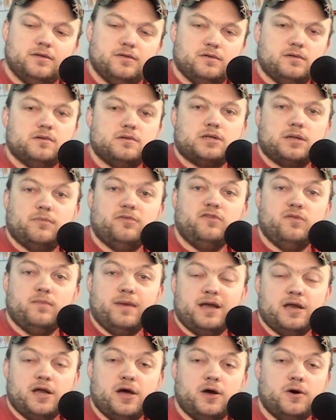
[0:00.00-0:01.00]
Some of you
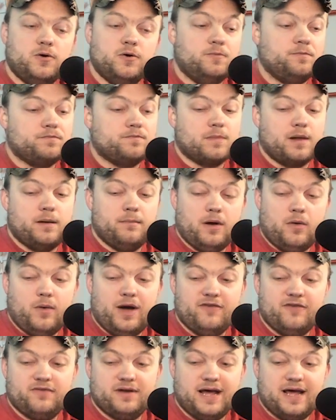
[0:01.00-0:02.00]
may know, my
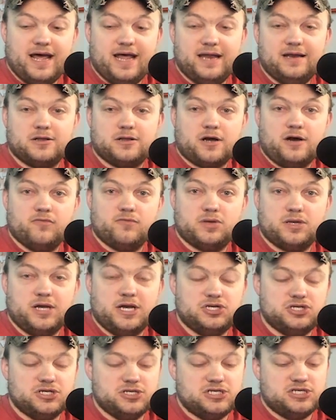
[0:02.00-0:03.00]
wife and I had this conversation.